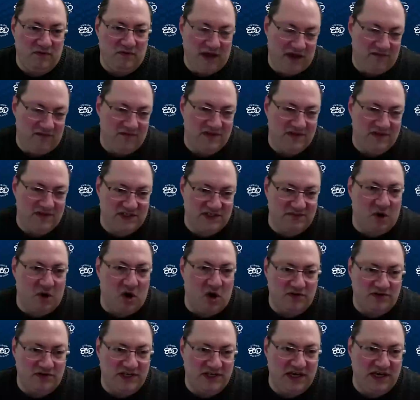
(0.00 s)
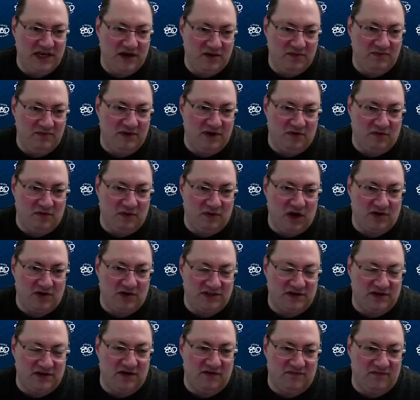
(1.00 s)
we have a small team, but we
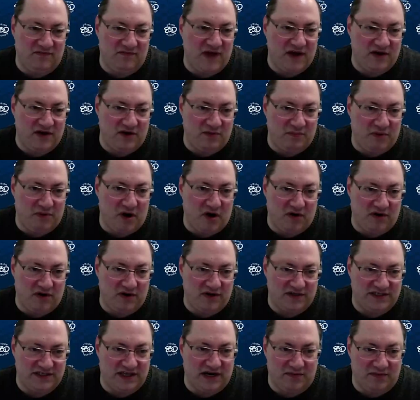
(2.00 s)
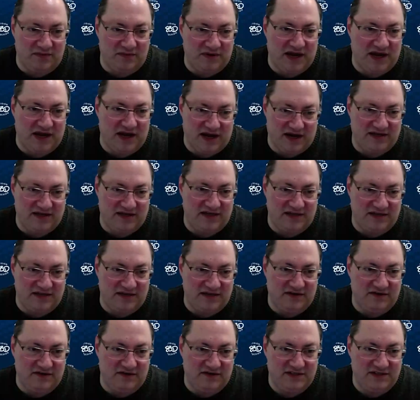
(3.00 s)
also have vendor partners that I'm connected
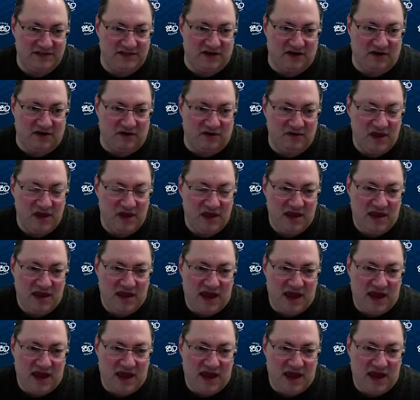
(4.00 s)
to. So